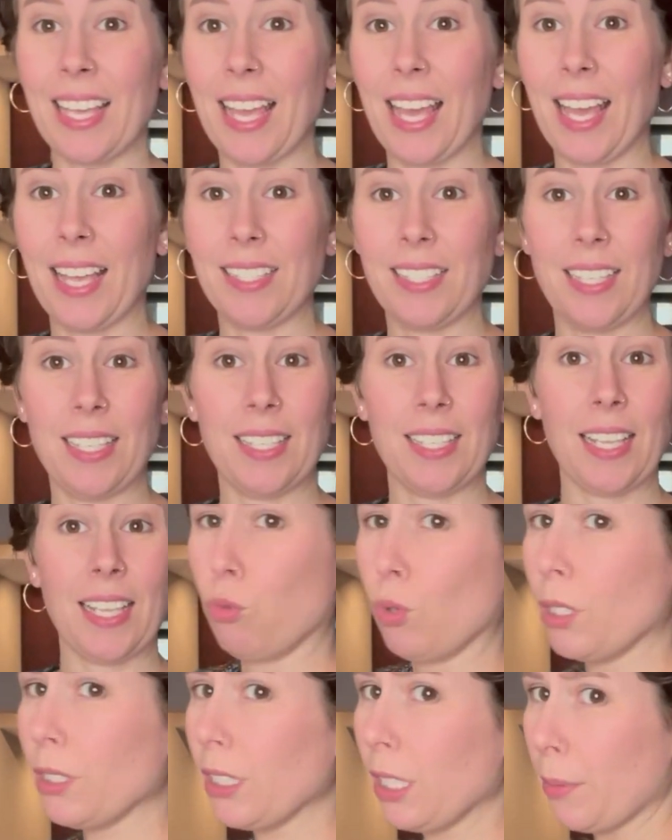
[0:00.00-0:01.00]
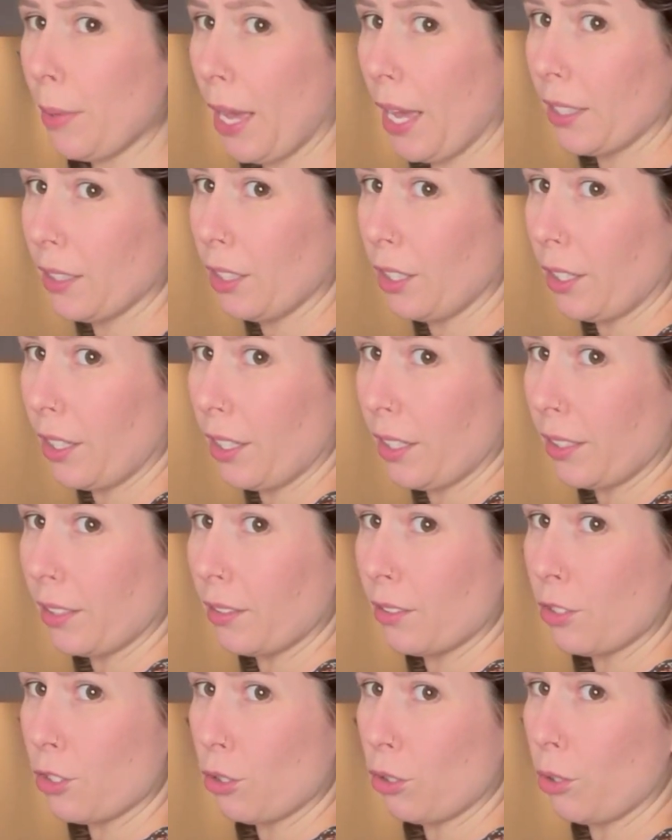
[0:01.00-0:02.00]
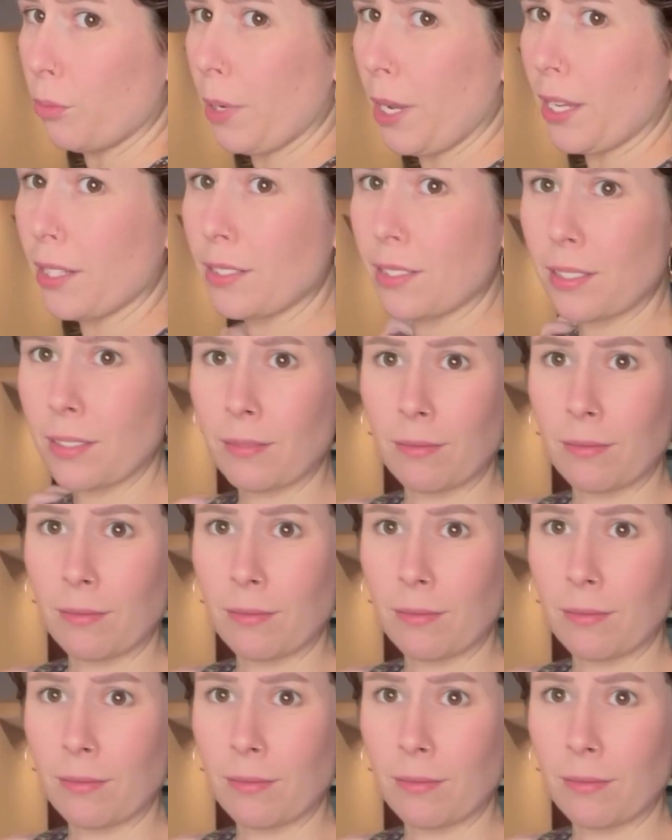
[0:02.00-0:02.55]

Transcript: It has these really bad looking shoulder pads.